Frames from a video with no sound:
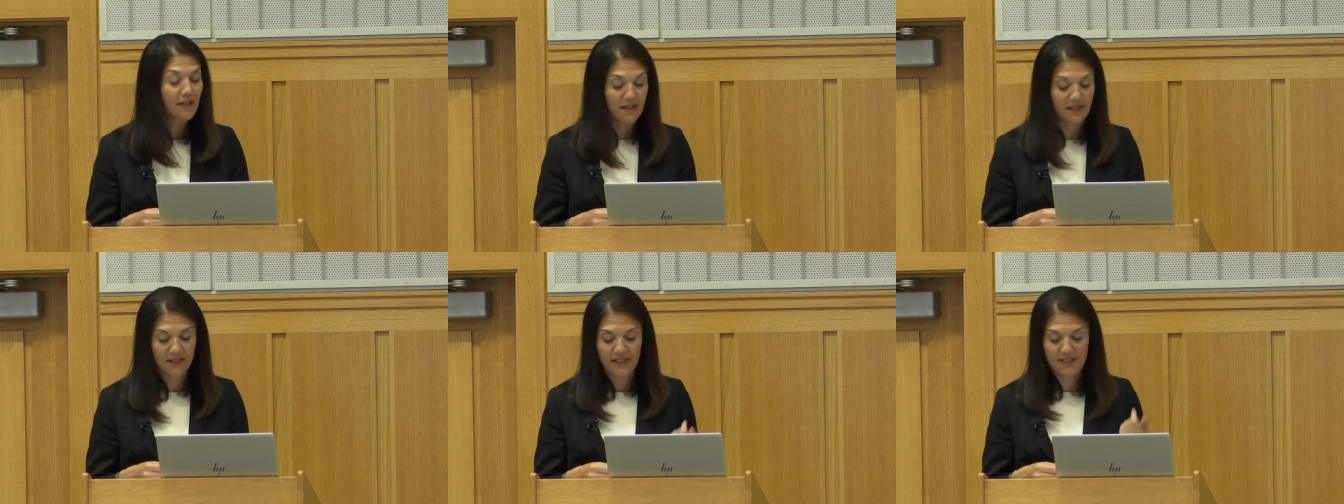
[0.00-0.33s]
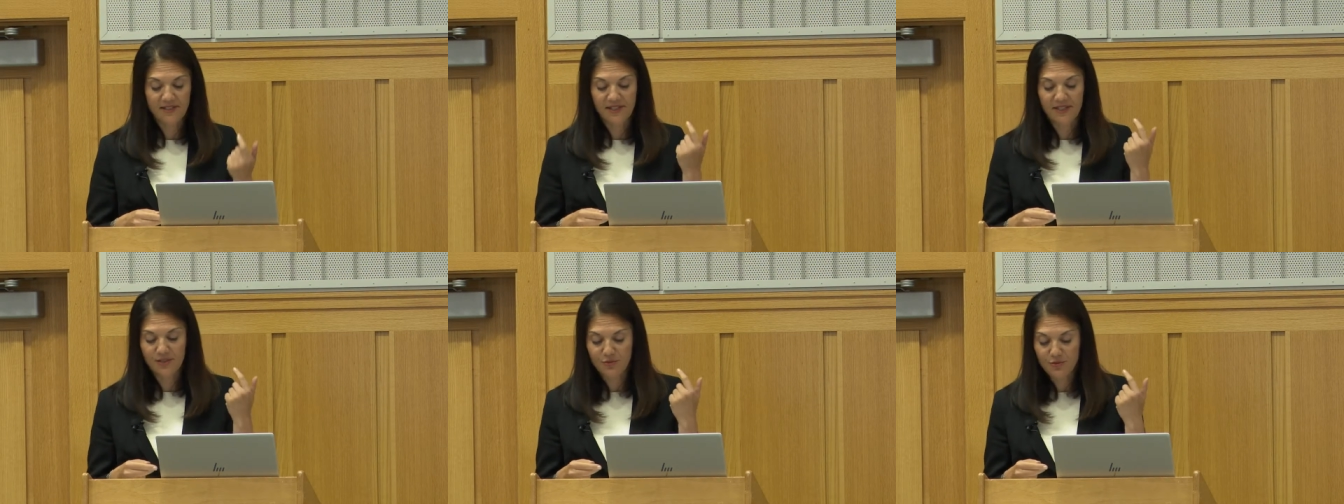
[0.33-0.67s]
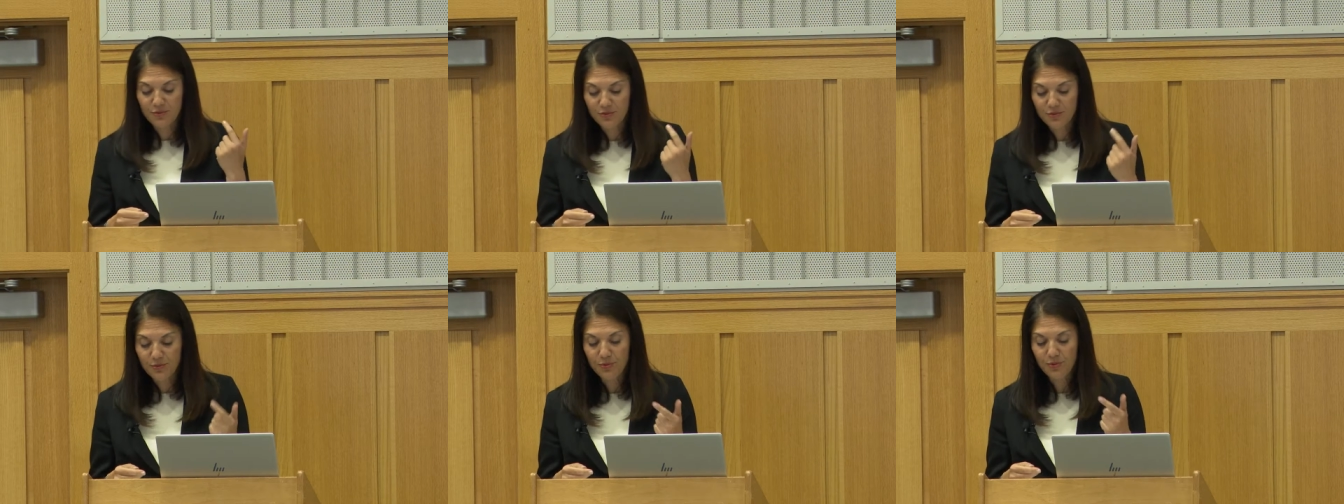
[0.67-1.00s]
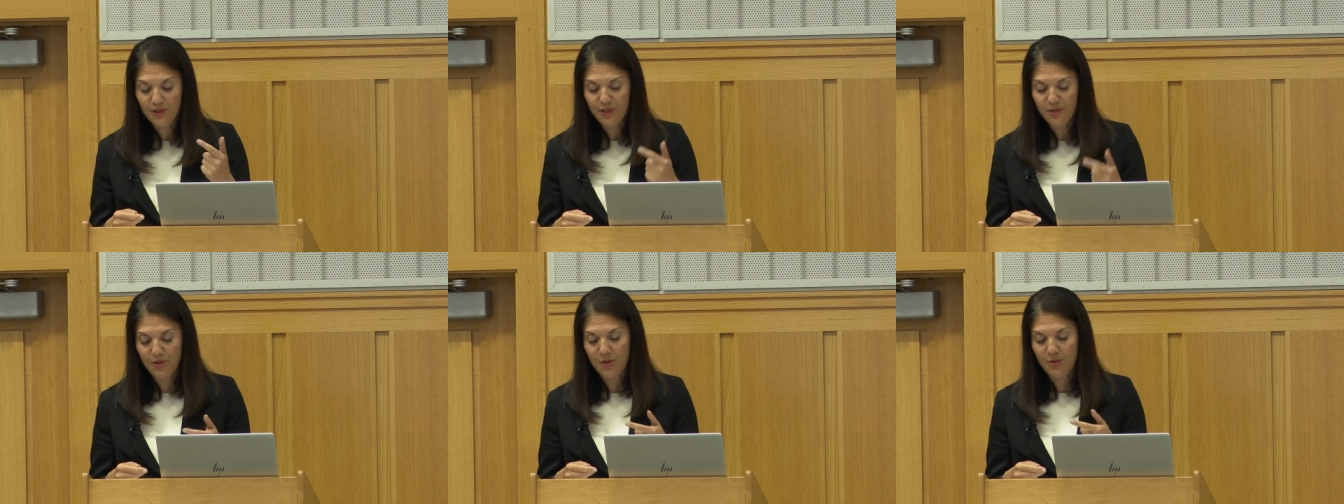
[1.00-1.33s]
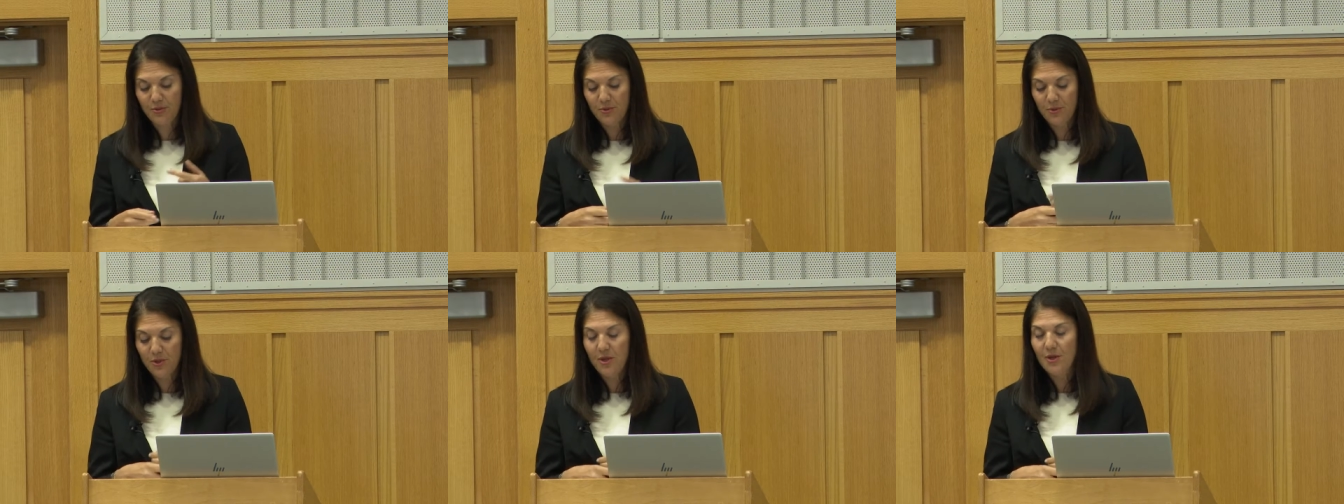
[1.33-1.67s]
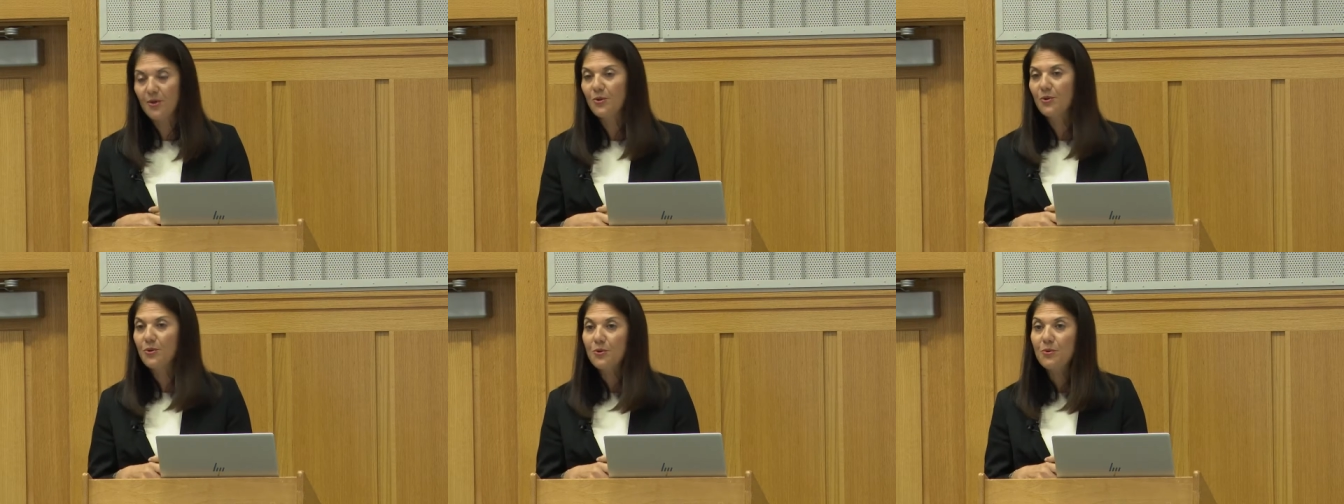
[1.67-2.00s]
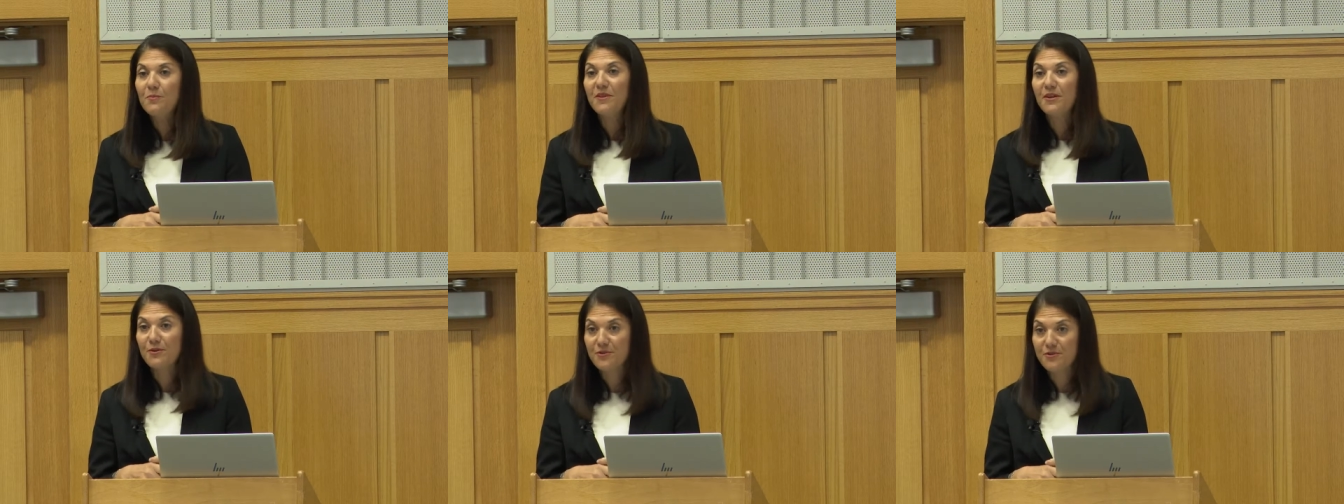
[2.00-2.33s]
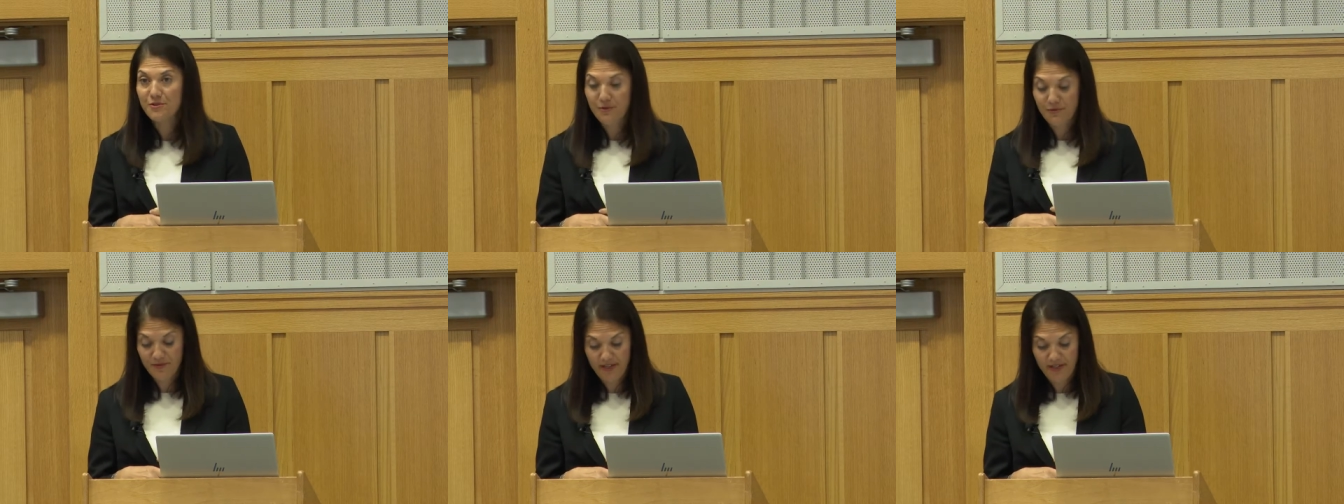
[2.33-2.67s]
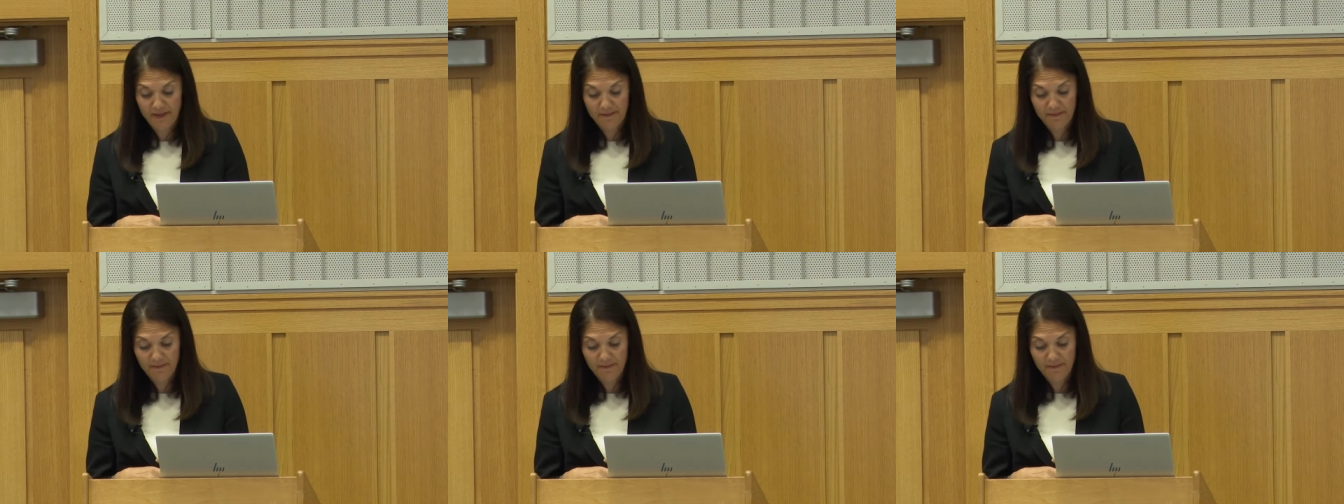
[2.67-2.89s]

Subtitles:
unless they truly know whom they're serving.